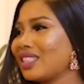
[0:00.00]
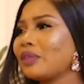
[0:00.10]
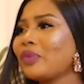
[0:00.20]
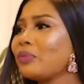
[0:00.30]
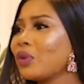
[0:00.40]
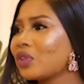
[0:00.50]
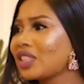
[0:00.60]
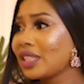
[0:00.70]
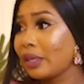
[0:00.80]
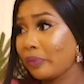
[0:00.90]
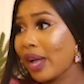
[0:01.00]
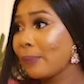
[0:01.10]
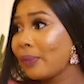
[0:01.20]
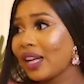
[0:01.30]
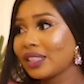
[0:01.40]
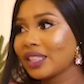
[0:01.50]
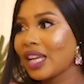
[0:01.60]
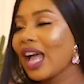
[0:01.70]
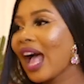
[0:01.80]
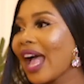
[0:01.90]
The baby was still in Pampers.
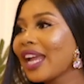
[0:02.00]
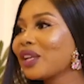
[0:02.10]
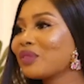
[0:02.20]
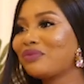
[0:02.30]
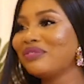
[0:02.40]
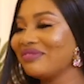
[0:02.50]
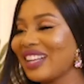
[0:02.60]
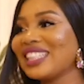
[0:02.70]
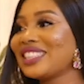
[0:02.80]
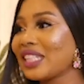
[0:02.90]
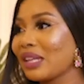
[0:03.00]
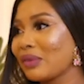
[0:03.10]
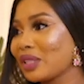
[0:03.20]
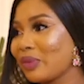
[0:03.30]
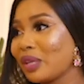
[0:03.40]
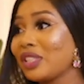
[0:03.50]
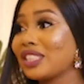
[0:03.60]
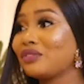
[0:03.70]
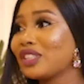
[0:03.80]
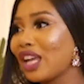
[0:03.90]
I see them as babies
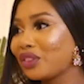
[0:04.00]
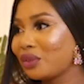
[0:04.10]
even at